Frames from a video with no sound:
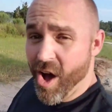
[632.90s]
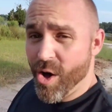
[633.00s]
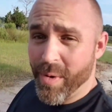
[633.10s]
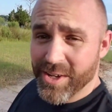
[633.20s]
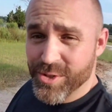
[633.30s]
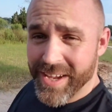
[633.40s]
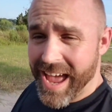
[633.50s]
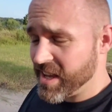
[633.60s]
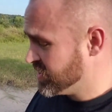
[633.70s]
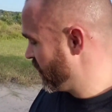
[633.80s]
All right, you
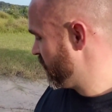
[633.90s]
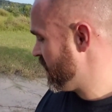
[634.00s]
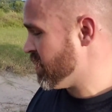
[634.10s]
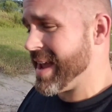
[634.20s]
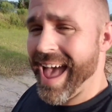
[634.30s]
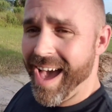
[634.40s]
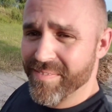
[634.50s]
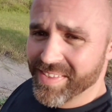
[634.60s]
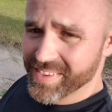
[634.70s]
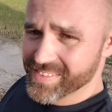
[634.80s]
guys, so here we
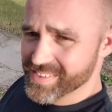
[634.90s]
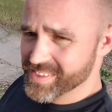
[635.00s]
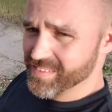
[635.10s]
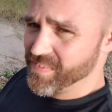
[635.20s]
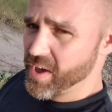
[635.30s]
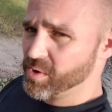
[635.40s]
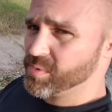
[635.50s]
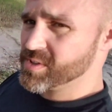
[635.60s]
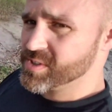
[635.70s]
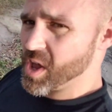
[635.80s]
have it. This is the final
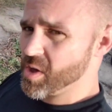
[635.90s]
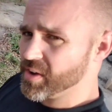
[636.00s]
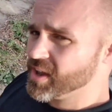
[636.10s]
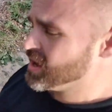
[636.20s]
result.